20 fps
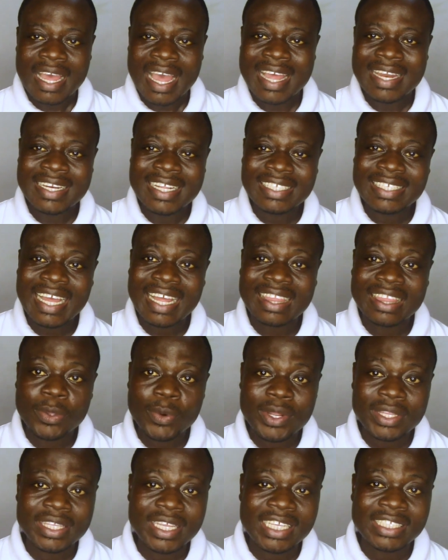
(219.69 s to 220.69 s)
And these are
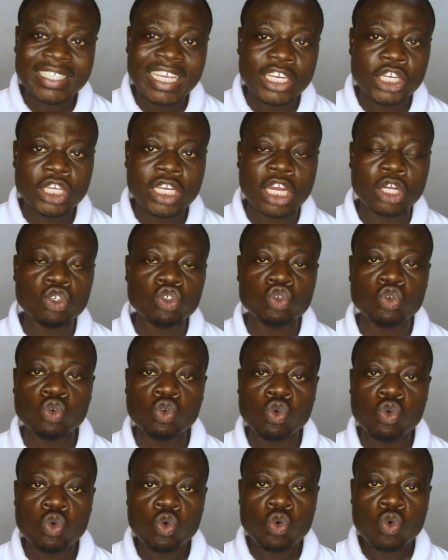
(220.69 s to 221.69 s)
3 things that you can
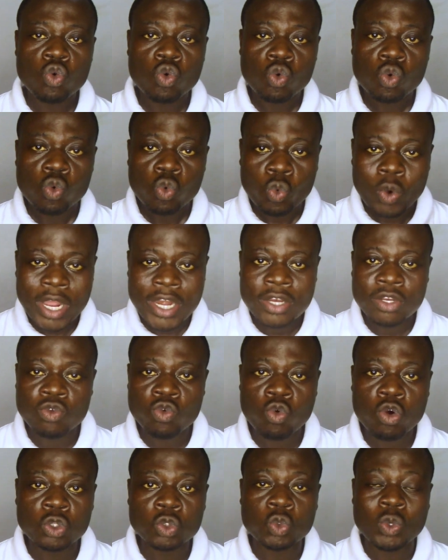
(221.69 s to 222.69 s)
do when
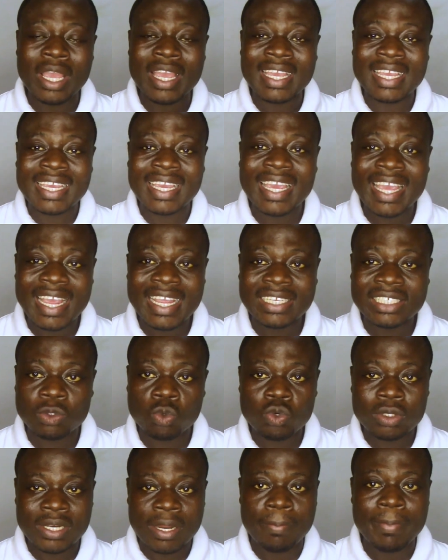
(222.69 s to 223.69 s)
you want to
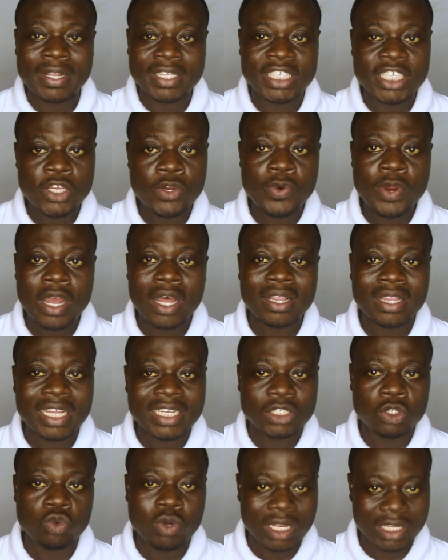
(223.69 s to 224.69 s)
engage the material
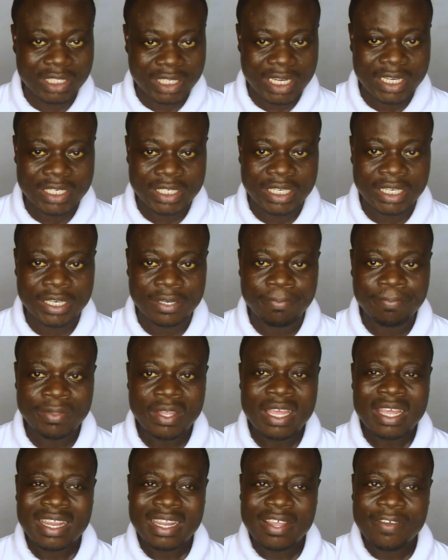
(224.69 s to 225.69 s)
that you are studying.
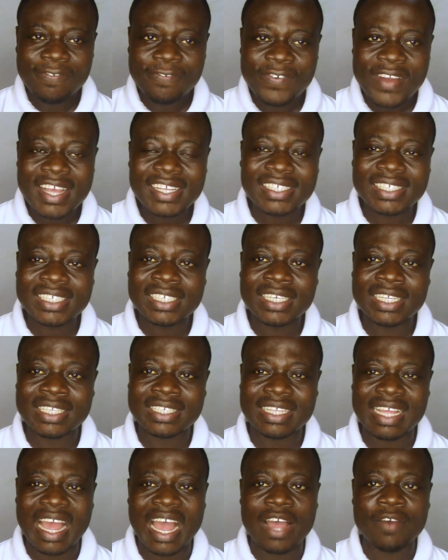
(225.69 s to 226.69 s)
The first thing
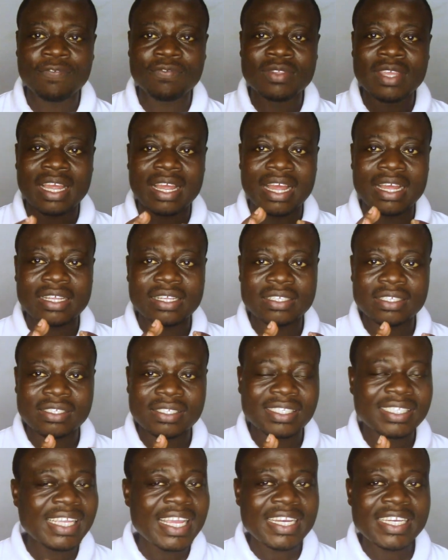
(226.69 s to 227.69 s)
is, after
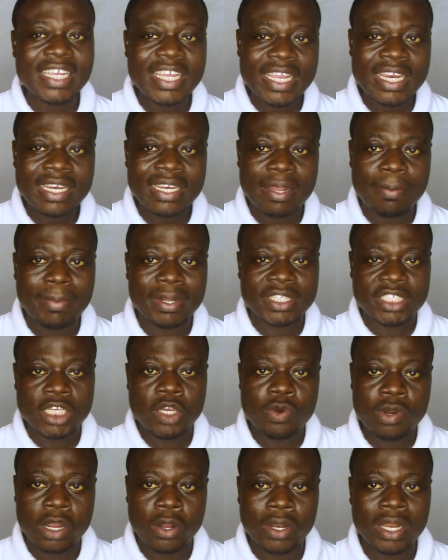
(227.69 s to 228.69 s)
studying the
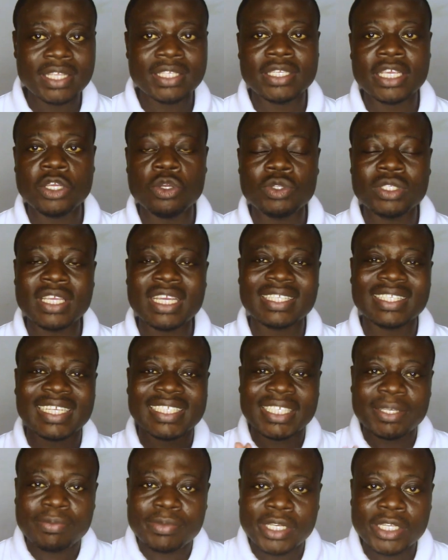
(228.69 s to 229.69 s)
material, let's say you take
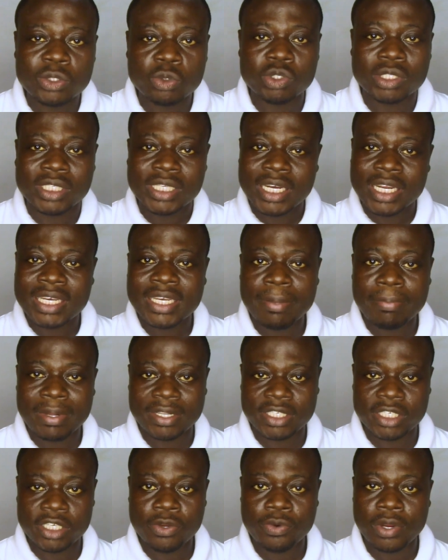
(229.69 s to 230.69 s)
30 minutes to study the
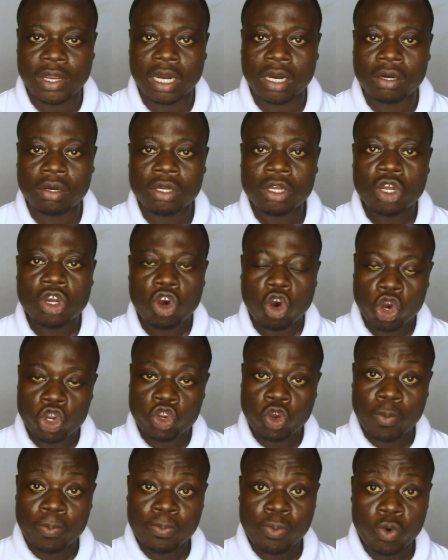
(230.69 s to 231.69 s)
material
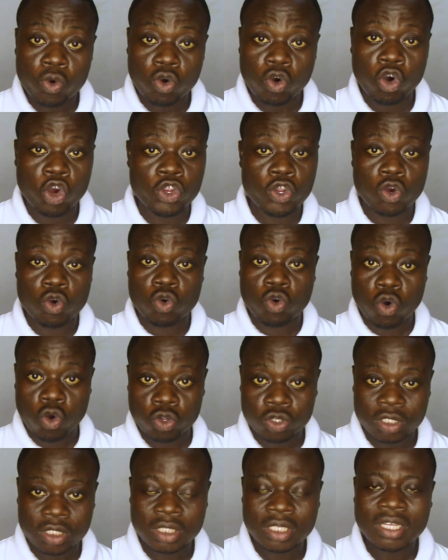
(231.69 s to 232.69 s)
or your book or your
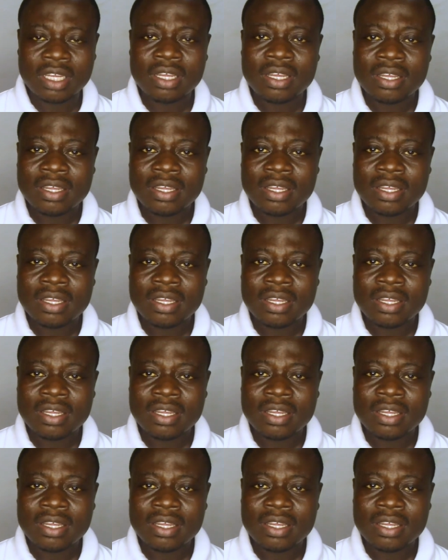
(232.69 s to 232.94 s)
course,